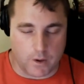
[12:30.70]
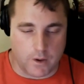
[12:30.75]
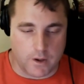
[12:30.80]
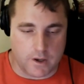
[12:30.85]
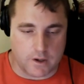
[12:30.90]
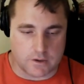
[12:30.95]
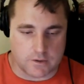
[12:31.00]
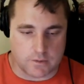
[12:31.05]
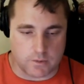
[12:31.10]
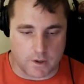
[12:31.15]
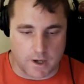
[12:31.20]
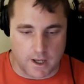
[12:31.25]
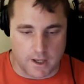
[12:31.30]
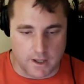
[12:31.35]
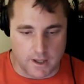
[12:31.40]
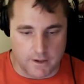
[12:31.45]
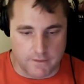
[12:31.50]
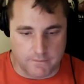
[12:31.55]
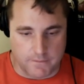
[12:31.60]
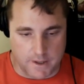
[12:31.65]
here's what I
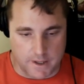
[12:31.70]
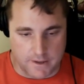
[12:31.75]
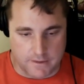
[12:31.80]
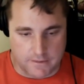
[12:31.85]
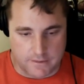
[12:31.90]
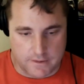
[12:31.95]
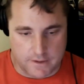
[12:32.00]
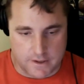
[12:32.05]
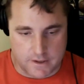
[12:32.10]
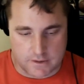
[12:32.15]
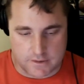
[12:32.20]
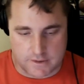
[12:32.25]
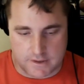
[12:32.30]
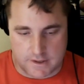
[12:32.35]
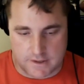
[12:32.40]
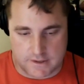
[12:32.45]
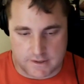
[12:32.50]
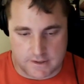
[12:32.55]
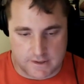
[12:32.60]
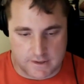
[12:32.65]
love, man. This
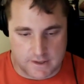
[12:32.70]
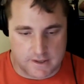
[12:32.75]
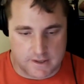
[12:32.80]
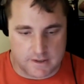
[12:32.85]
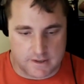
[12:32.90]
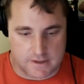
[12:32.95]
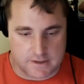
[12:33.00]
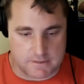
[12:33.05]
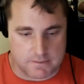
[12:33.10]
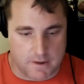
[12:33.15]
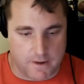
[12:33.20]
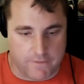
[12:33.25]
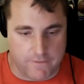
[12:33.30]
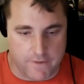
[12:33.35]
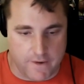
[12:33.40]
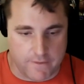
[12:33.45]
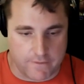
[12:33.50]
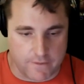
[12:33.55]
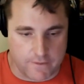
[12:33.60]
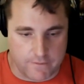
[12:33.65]
is my
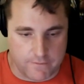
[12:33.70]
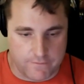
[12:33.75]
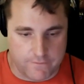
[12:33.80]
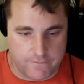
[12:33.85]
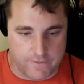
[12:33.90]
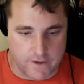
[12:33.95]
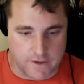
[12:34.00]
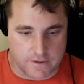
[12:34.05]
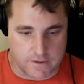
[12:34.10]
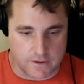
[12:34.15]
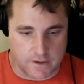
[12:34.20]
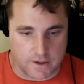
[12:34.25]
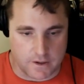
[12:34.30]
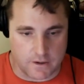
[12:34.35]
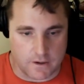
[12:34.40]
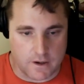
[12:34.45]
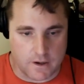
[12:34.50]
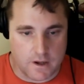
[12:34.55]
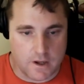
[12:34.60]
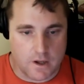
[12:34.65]
favorite feature
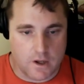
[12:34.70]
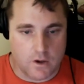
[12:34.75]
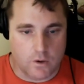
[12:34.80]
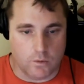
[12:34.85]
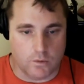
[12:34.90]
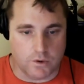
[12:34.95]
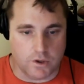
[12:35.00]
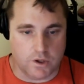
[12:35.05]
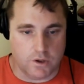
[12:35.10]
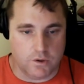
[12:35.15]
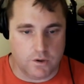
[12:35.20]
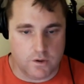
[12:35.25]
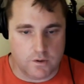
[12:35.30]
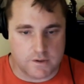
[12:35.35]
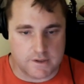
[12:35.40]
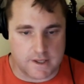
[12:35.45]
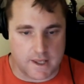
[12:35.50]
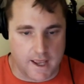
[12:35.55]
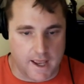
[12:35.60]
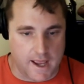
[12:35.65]
here. When you
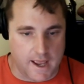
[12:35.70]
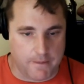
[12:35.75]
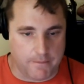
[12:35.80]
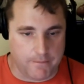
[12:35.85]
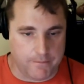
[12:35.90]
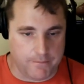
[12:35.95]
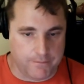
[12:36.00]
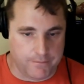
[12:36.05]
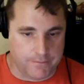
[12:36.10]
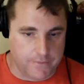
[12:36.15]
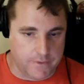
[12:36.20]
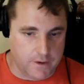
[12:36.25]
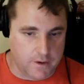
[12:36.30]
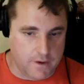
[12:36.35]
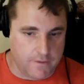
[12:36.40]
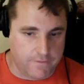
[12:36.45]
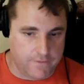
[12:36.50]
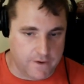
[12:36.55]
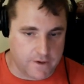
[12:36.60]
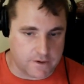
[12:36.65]
use the app,
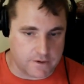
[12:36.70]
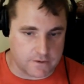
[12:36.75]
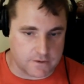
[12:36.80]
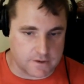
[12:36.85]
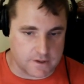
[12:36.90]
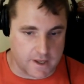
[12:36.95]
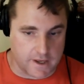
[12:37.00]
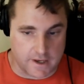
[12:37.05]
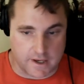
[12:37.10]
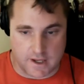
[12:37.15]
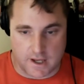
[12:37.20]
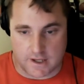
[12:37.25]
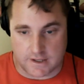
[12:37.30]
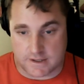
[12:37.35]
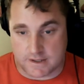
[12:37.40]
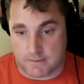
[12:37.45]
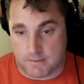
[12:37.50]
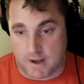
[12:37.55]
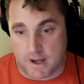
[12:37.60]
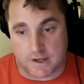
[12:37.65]
you have features like
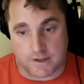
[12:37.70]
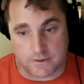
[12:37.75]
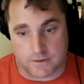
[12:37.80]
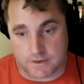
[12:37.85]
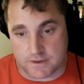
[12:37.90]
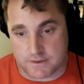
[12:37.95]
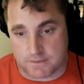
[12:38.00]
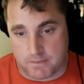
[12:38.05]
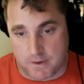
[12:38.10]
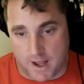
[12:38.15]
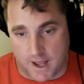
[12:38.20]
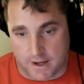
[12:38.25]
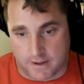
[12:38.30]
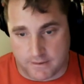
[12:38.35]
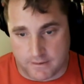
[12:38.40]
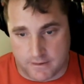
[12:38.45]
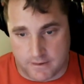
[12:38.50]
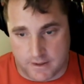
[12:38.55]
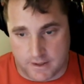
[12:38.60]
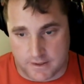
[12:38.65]
customize your
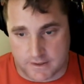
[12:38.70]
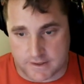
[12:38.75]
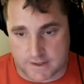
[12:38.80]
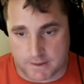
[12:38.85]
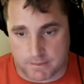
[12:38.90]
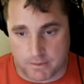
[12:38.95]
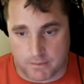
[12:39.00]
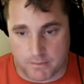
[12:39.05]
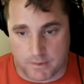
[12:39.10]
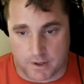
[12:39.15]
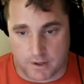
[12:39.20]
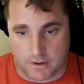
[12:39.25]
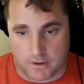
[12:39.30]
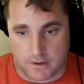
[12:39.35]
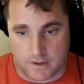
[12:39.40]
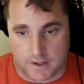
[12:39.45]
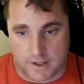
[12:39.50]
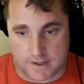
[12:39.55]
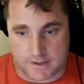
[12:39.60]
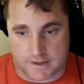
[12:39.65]
spot and
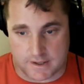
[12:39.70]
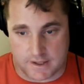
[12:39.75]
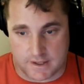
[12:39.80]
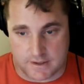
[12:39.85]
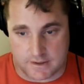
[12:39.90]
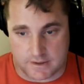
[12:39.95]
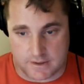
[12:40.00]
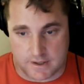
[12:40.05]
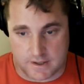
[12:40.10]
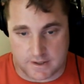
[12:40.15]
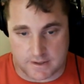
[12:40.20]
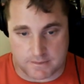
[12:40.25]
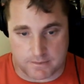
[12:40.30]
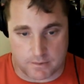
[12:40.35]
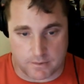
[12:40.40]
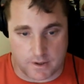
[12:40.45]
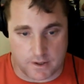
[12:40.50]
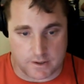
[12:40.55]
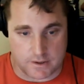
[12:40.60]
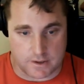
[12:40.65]
supplemental as an
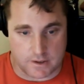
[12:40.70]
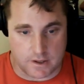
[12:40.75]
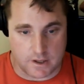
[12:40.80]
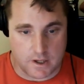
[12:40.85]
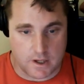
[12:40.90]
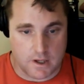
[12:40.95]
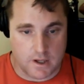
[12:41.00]
inspiration.